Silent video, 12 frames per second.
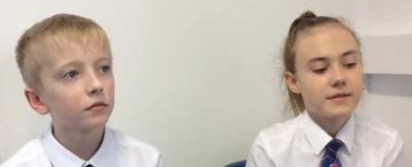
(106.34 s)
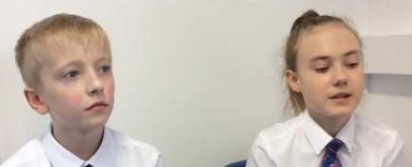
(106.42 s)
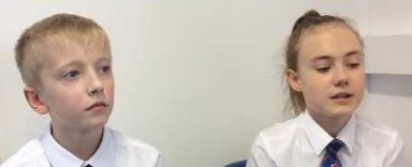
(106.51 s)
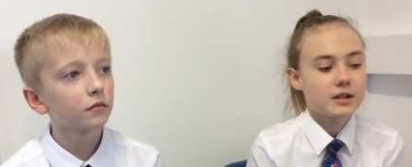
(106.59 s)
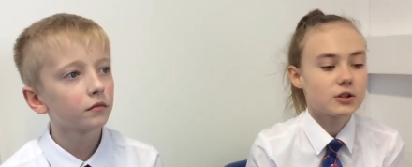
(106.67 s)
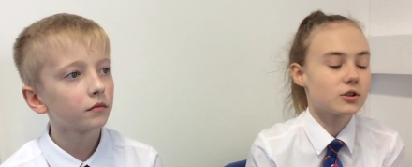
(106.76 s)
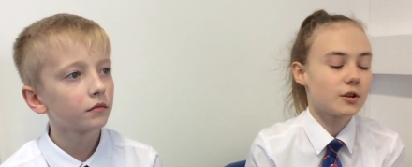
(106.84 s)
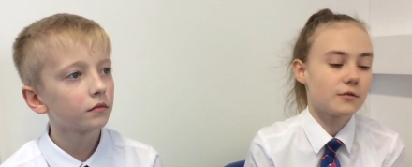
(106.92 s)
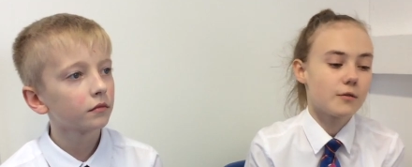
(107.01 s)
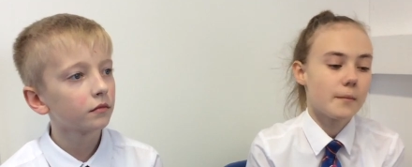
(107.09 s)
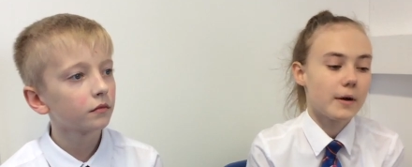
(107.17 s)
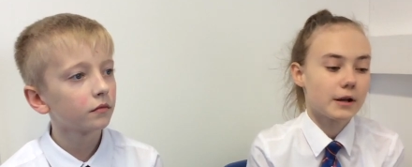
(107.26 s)
Speaker 1: think they should
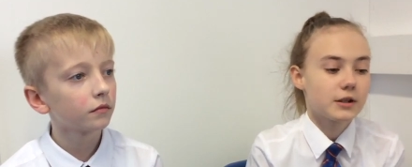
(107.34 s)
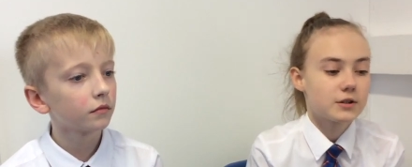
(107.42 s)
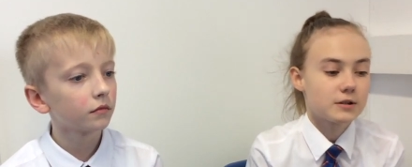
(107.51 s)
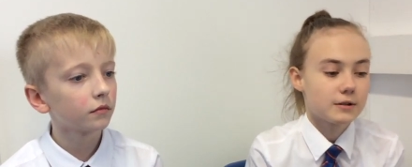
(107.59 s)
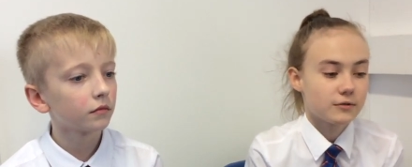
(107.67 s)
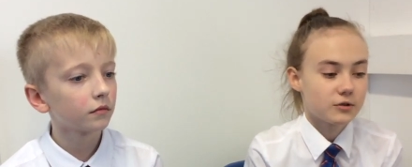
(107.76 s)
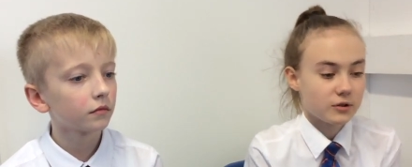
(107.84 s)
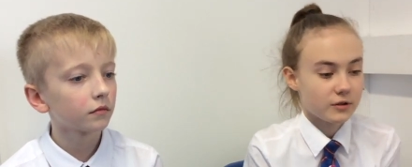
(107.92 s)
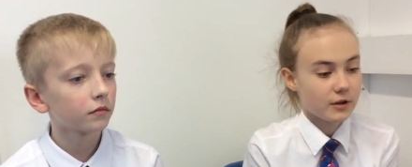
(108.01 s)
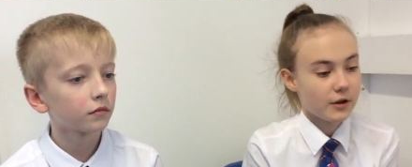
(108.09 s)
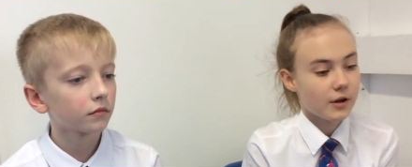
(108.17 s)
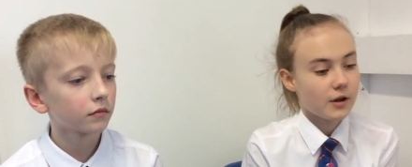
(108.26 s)
remind children
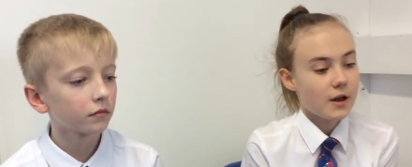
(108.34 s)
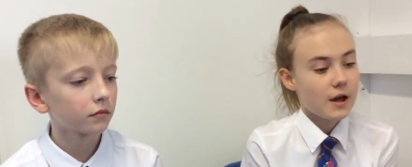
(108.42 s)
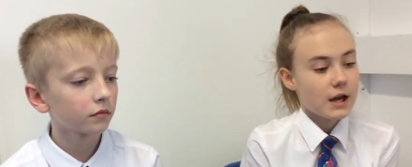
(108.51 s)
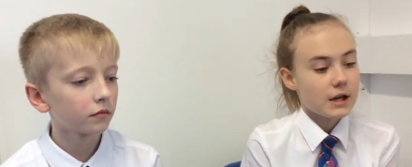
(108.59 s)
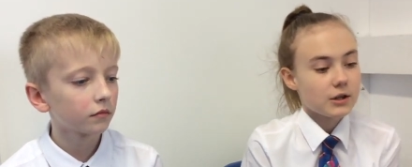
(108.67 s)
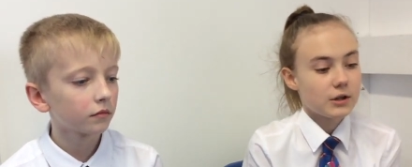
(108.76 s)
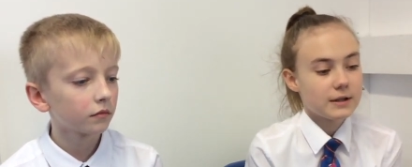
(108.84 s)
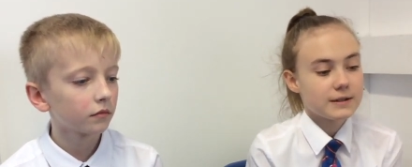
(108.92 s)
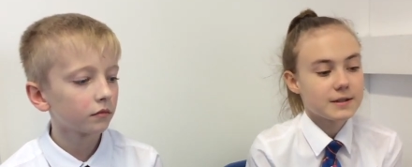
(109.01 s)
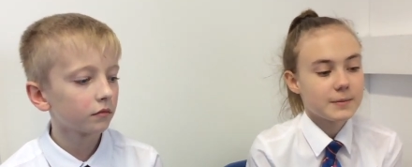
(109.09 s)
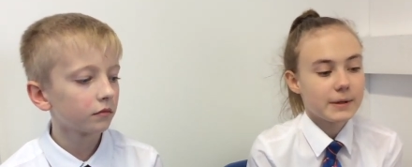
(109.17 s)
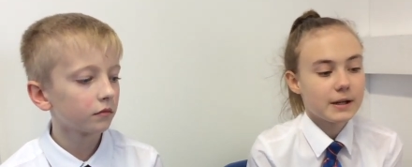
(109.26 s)
that you need
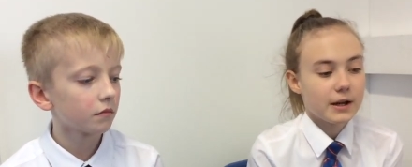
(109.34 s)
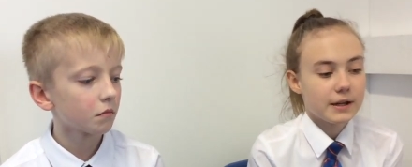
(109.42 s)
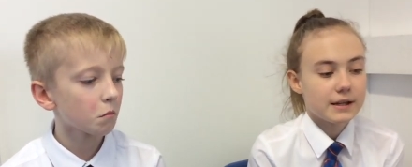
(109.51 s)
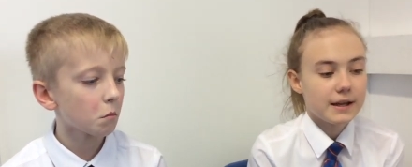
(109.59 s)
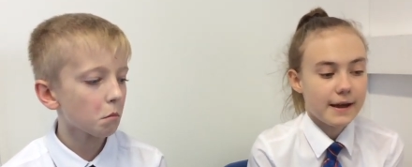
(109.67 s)
to be like